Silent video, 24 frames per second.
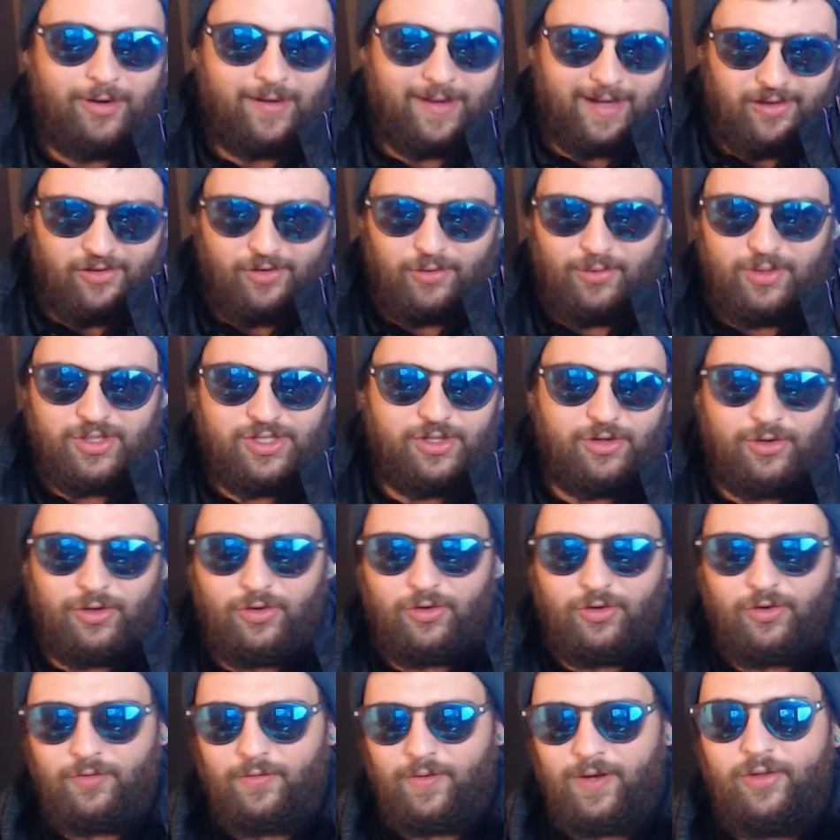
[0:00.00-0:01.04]
Like, I still watch their
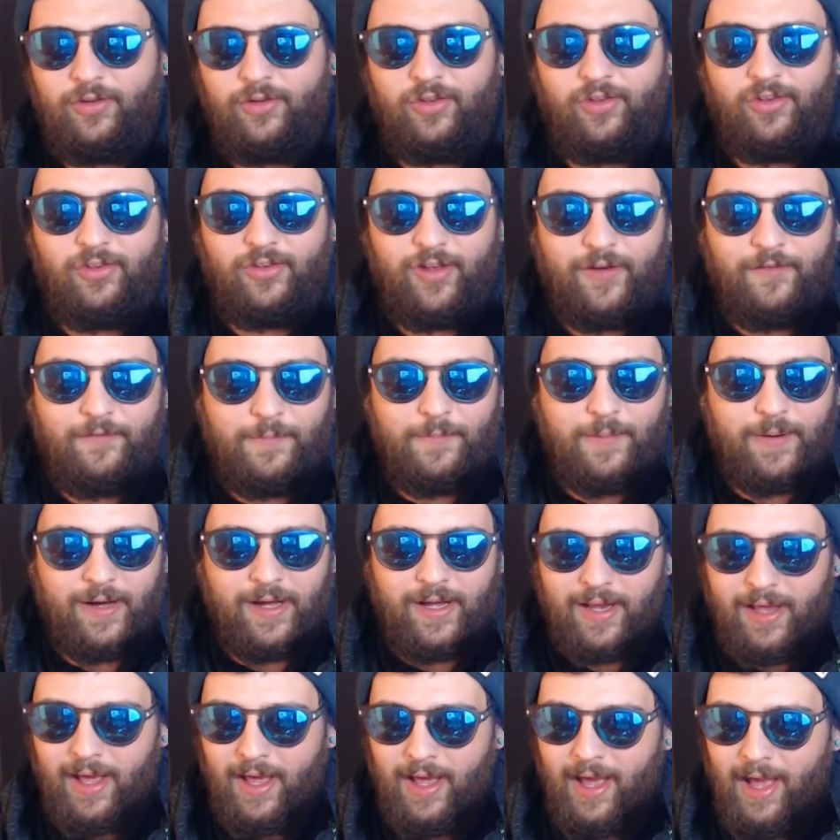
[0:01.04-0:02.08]
YouTube videos and stuff,
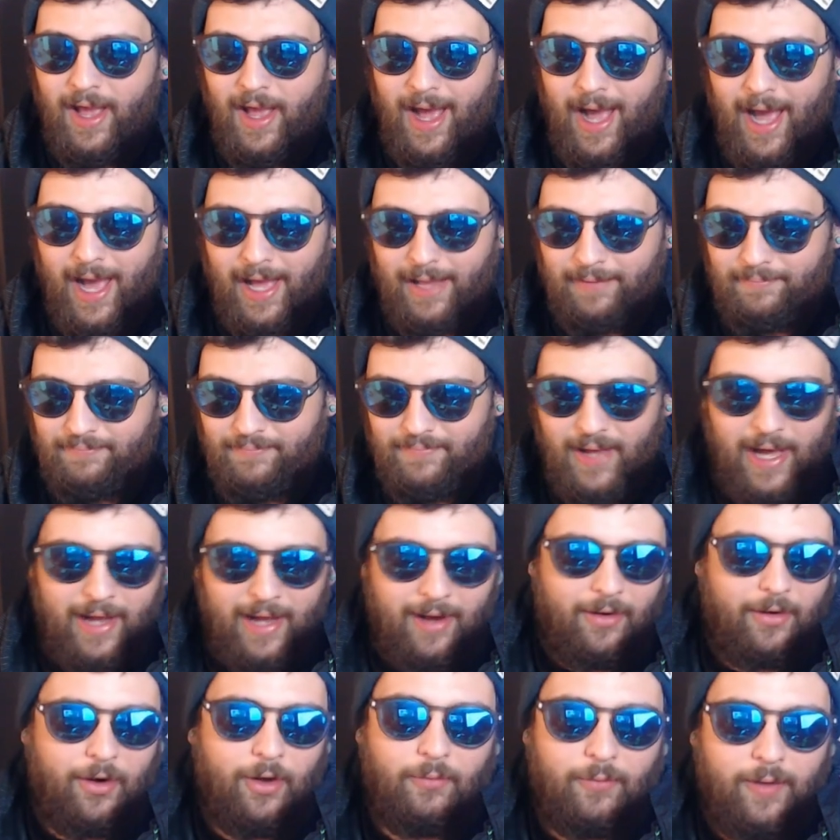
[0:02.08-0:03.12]
but I
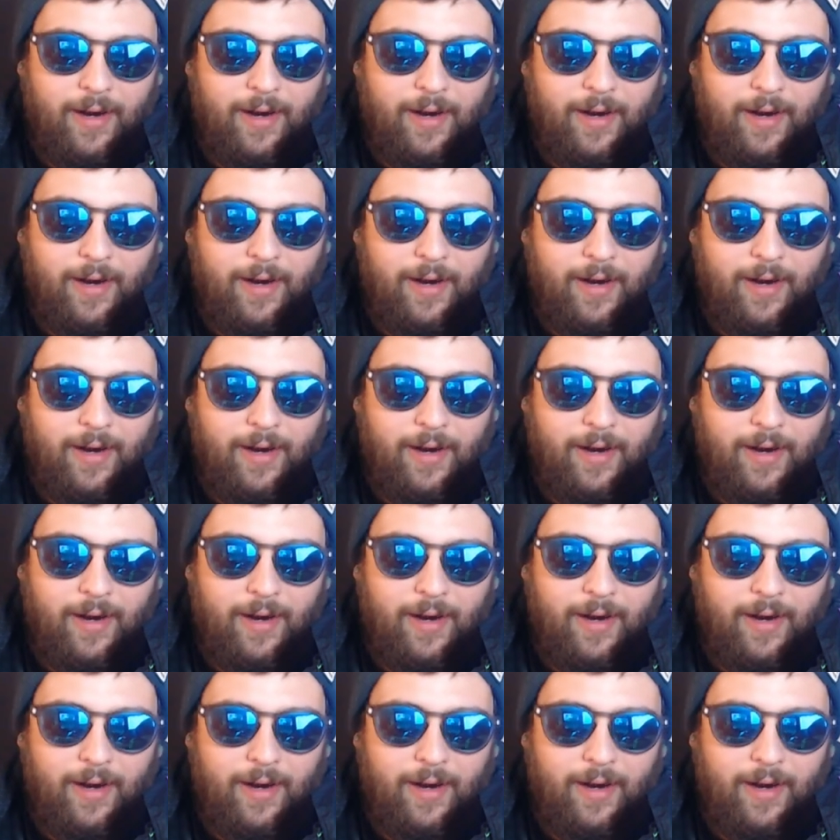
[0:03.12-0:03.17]
don't know.